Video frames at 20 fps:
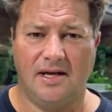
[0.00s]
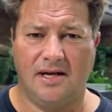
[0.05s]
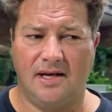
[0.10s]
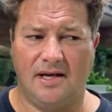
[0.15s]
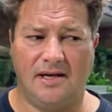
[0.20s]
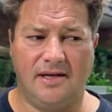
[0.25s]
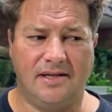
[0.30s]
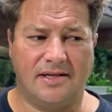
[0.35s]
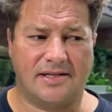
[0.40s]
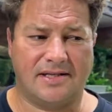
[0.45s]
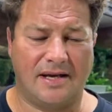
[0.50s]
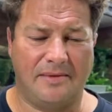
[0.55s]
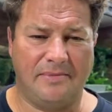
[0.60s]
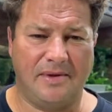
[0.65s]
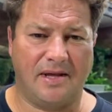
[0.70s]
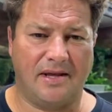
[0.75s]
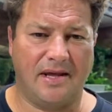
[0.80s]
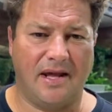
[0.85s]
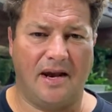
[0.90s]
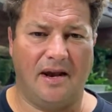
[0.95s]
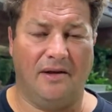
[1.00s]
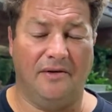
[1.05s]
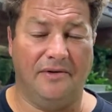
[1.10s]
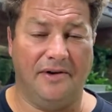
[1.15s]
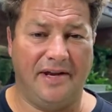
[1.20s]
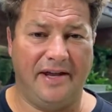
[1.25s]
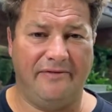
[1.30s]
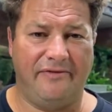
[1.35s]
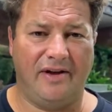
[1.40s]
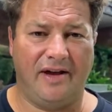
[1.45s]
is something that I'll
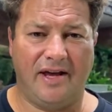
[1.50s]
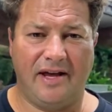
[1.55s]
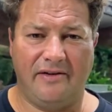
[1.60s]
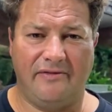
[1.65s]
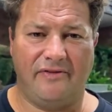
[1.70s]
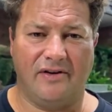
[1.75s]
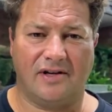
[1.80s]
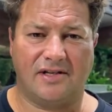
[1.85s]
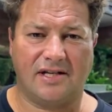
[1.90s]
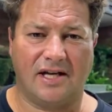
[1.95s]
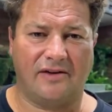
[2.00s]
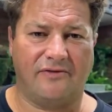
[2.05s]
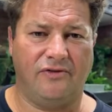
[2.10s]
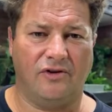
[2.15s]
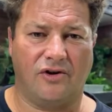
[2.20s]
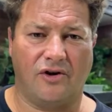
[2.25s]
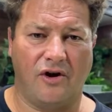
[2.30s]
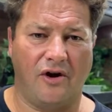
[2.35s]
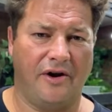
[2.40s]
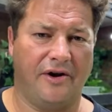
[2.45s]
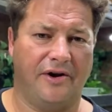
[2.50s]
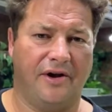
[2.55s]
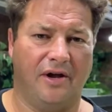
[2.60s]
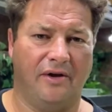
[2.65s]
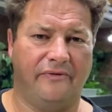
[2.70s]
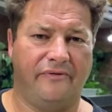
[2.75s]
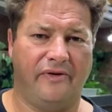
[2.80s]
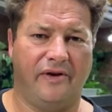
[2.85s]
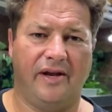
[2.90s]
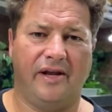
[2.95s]
never ever take for granted,
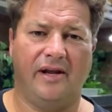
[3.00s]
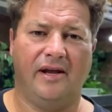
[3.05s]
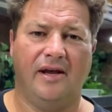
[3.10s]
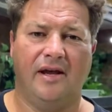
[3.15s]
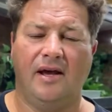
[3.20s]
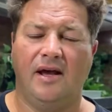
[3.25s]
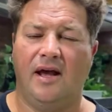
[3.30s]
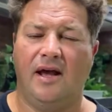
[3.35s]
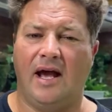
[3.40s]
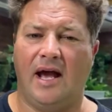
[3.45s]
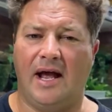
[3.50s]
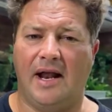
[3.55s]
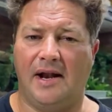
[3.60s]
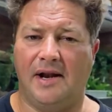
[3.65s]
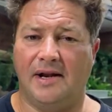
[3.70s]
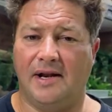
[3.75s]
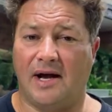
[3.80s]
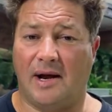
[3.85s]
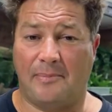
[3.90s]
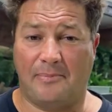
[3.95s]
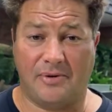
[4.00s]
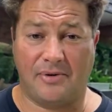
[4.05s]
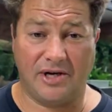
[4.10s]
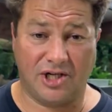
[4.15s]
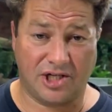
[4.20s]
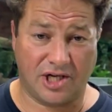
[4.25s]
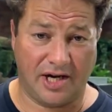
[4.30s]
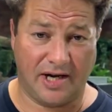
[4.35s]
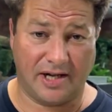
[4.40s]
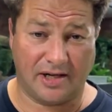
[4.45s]
hopefully. And I
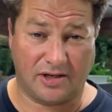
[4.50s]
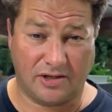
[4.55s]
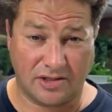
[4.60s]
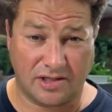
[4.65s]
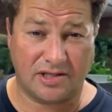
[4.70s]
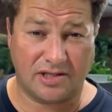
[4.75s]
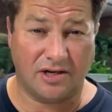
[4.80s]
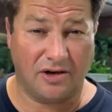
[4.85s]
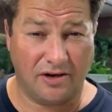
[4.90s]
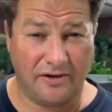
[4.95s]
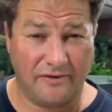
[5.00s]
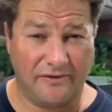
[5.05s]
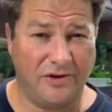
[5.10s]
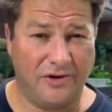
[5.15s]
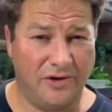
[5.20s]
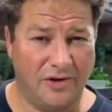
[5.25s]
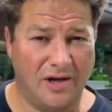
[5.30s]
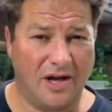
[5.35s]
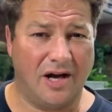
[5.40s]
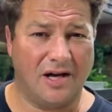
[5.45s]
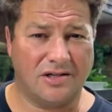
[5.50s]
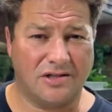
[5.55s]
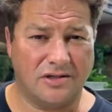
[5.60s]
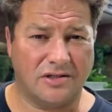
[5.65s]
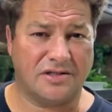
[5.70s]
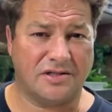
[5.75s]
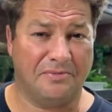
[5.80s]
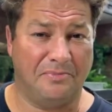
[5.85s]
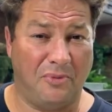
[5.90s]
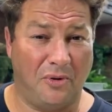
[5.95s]
appreciate it because there's a lot of you guys who are
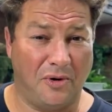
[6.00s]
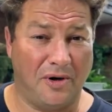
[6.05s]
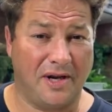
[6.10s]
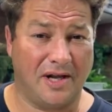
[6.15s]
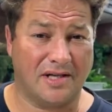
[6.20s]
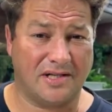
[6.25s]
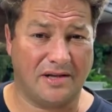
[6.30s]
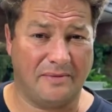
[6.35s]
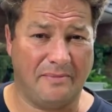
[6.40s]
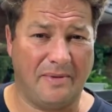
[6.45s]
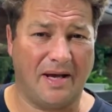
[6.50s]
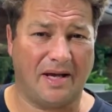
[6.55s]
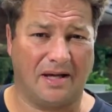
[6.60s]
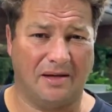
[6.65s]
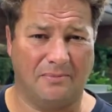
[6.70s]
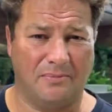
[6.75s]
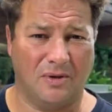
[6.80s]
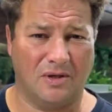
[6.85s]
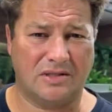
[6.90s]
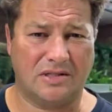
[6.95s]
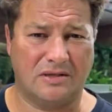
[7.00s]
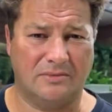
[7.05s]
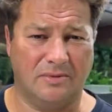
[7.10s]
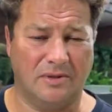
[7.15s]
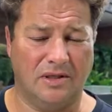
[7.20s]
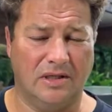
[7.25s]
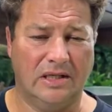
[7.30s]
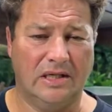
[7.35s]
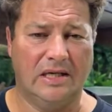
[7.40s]
supporting us and make it possible.